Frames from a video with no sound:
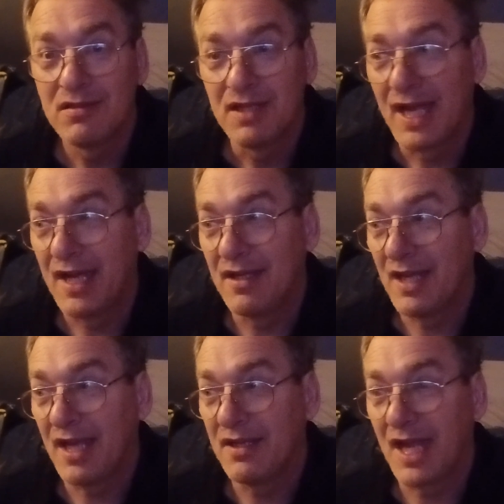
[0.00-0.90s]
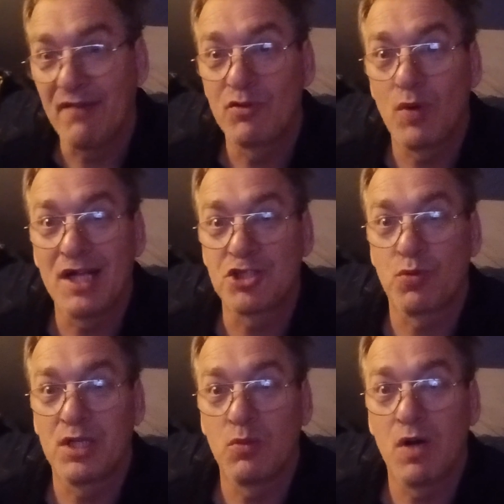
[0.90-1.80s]
and having to watch
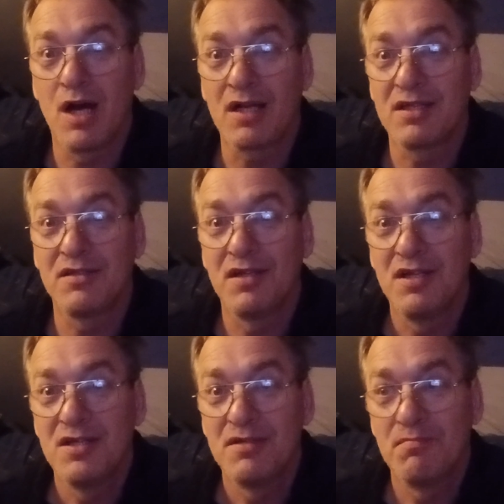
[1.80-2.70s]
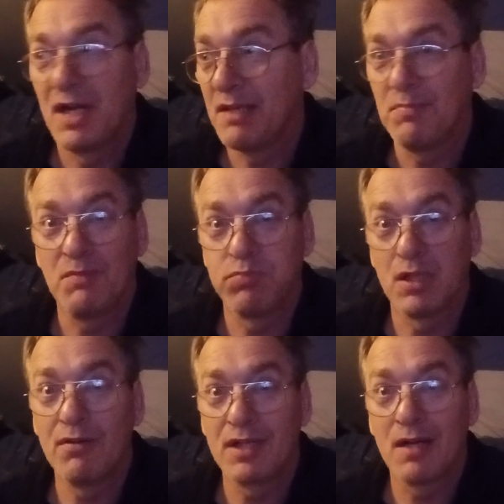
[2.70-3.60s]
where you walk, and might be
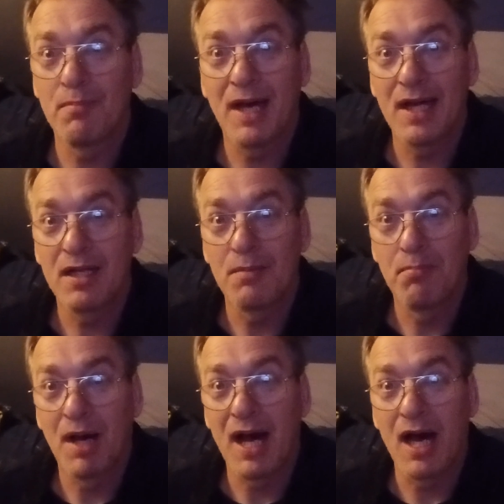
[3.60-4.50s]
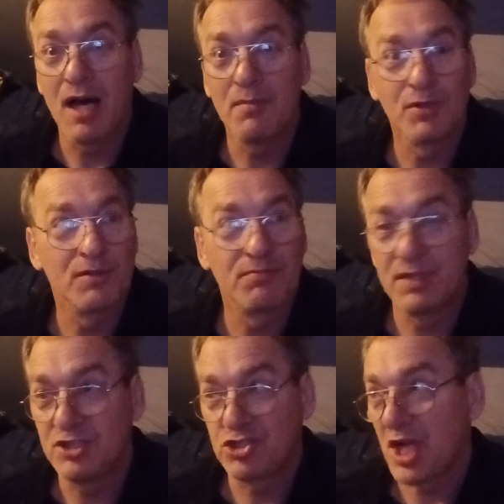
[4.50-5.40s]
blown up by a bomb or
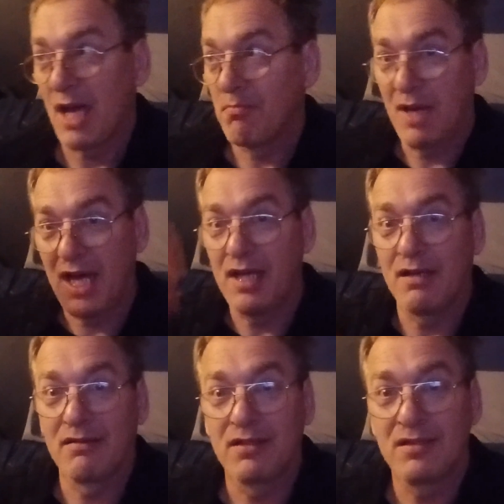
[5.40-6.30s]
be shot by a,